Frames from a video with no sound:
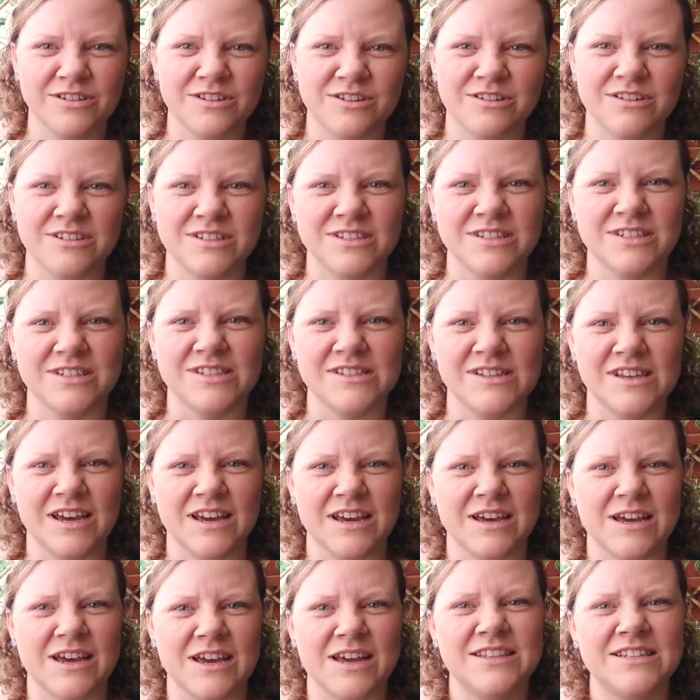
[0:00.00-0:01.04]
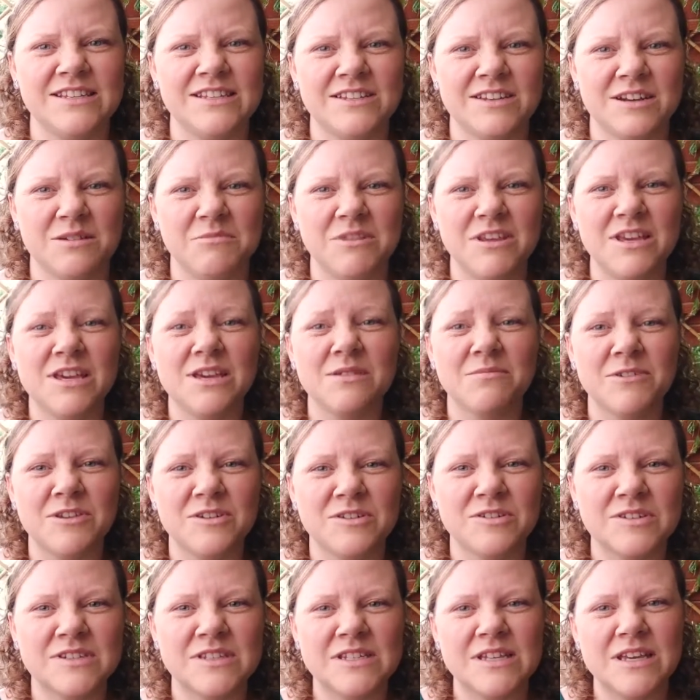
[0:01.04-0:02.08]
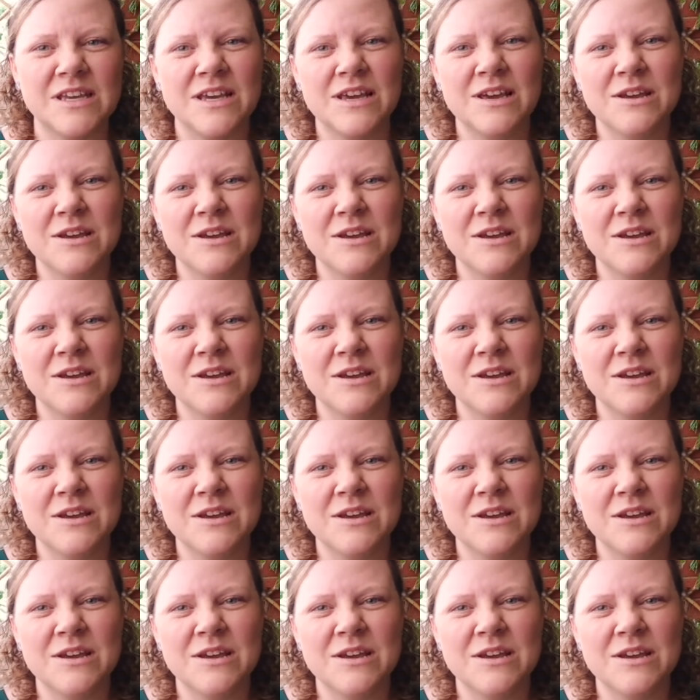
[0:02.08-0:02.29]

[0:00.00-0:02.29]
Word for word: curtains uh, at this time of the year because